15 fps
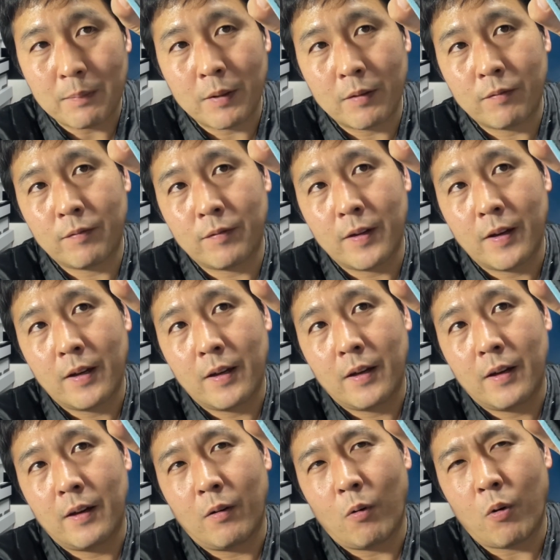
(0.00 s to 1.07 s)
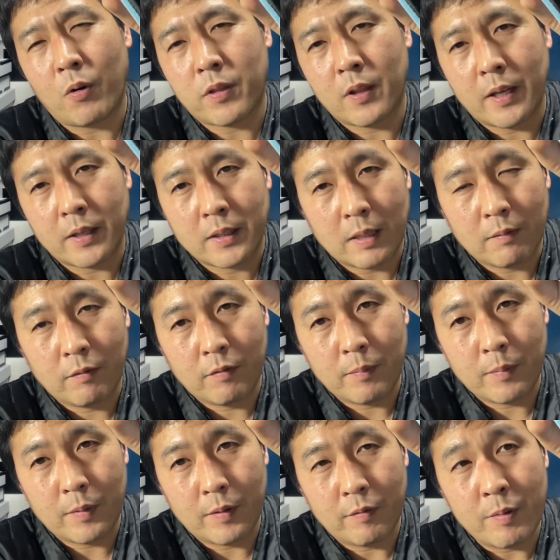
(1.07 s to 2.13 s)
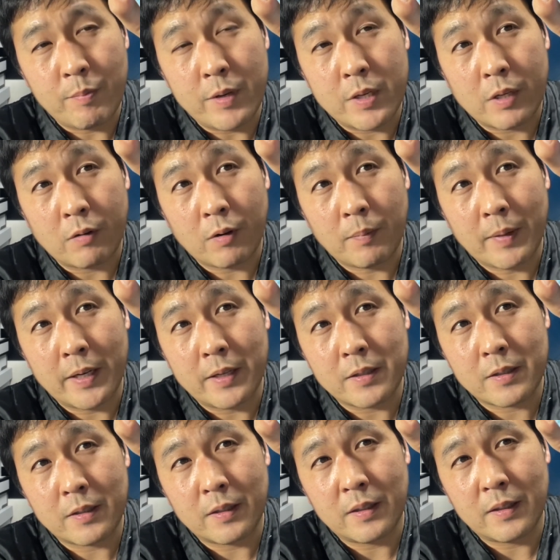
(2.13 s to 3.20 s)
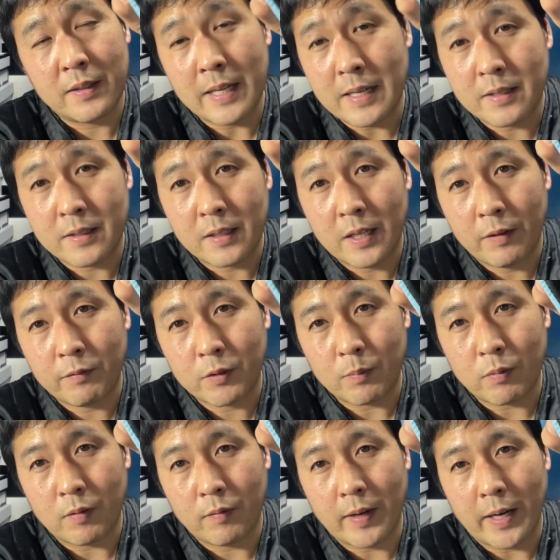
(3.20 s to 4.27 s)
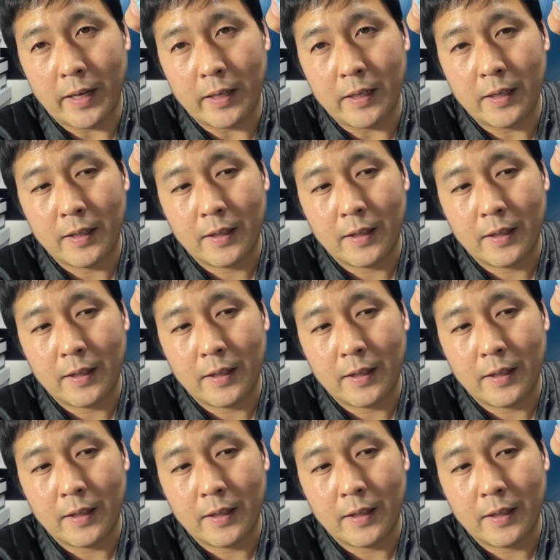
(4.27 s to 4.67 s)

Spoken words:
of ortholite type of a material, but it's dense enough to provide